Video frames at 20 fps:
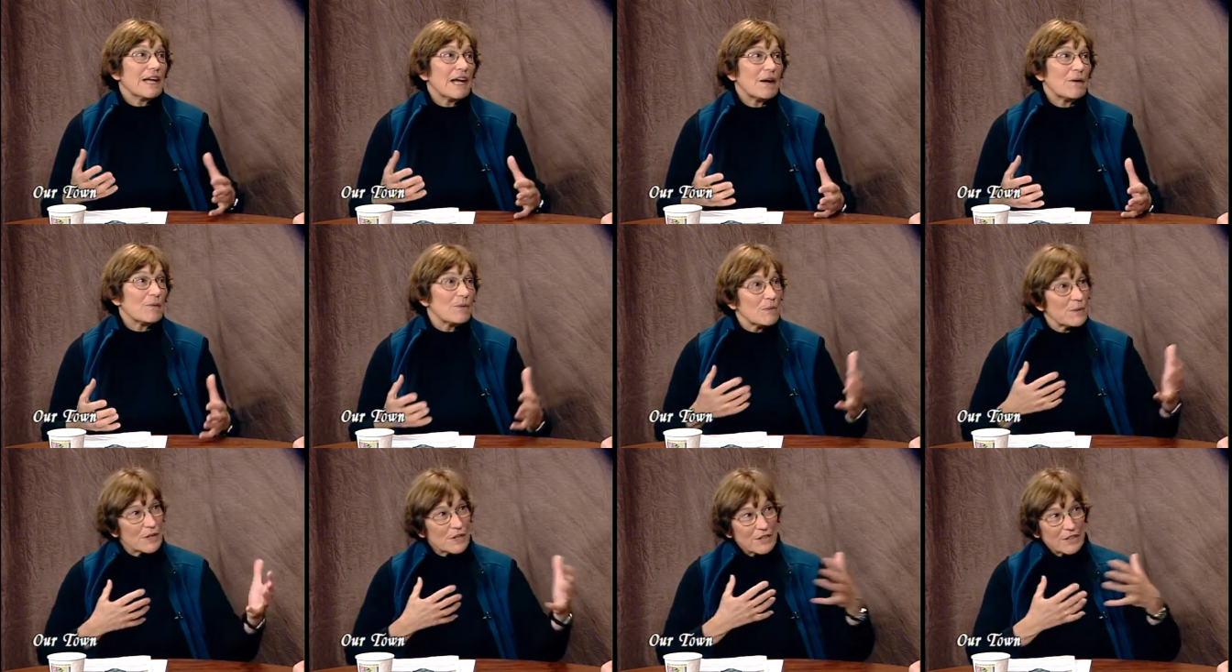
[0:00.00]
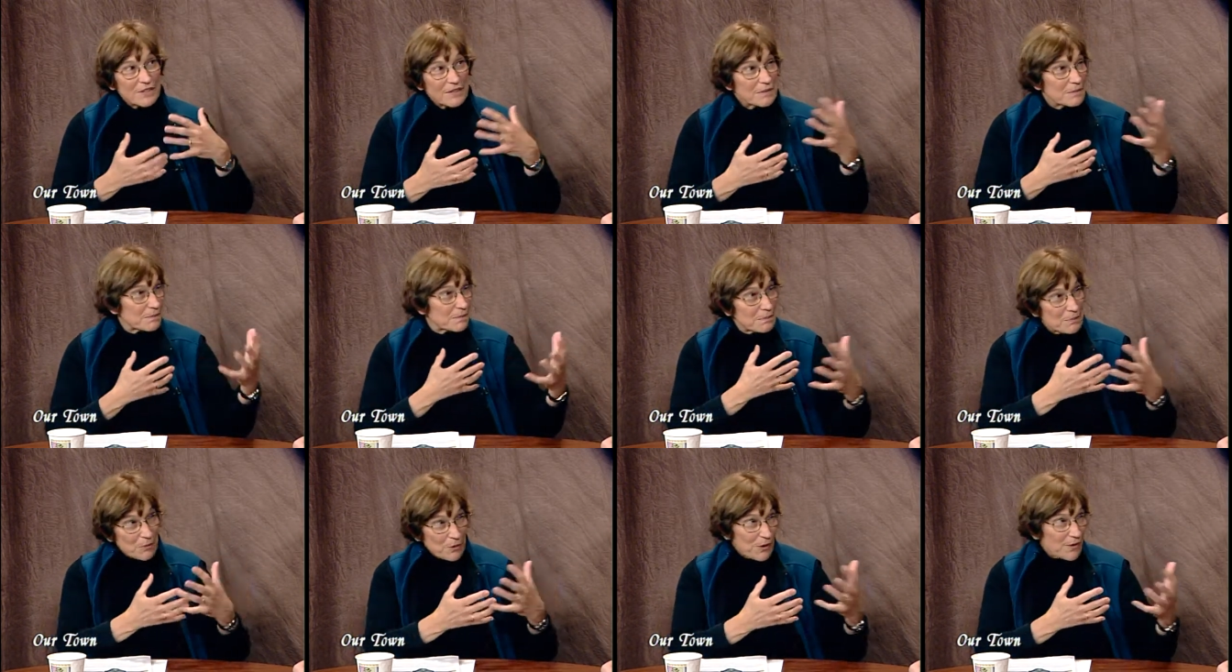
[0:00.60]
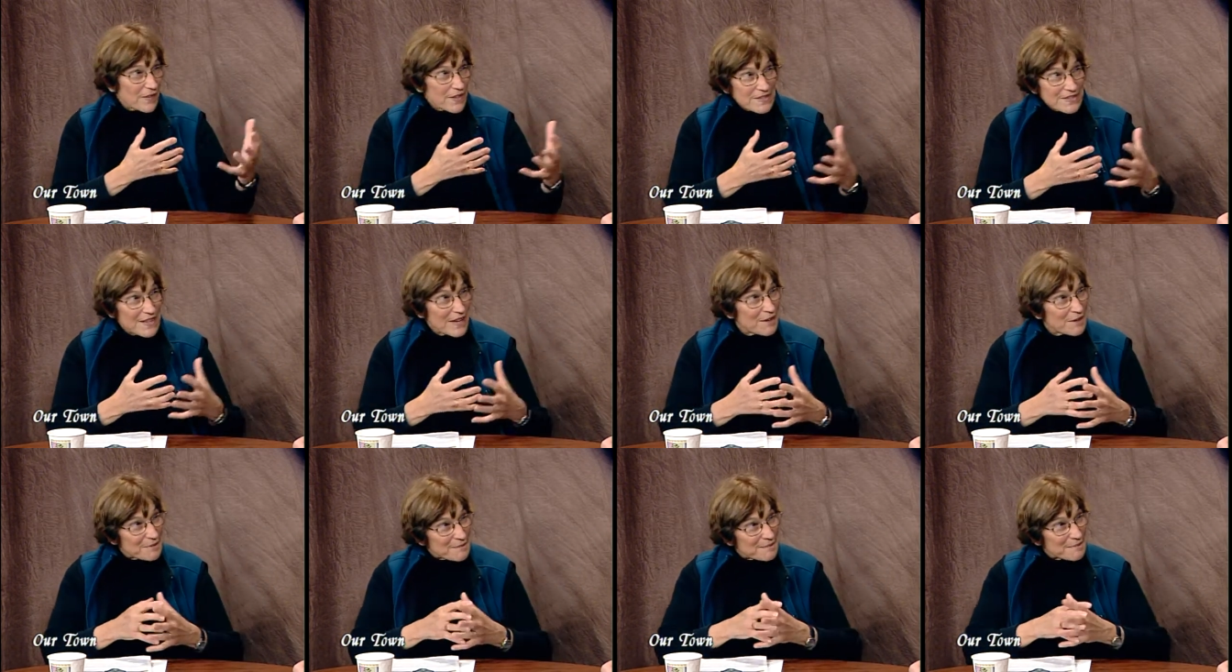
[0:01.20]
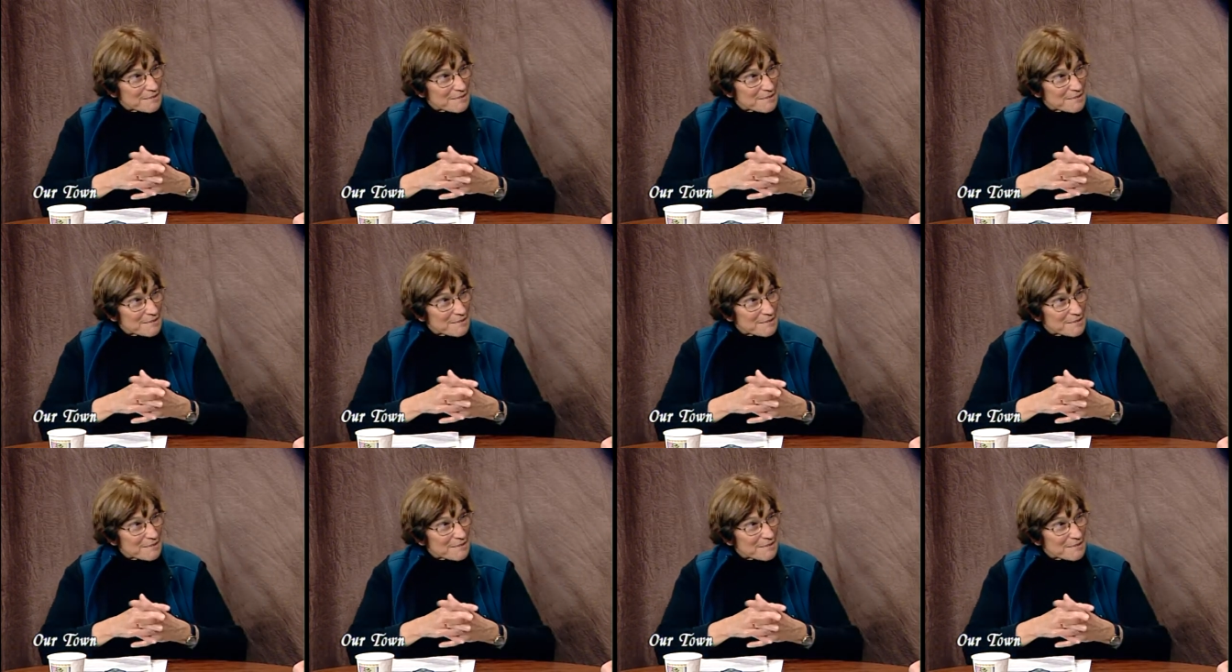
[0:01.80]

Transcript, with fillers: How are we going to work this out?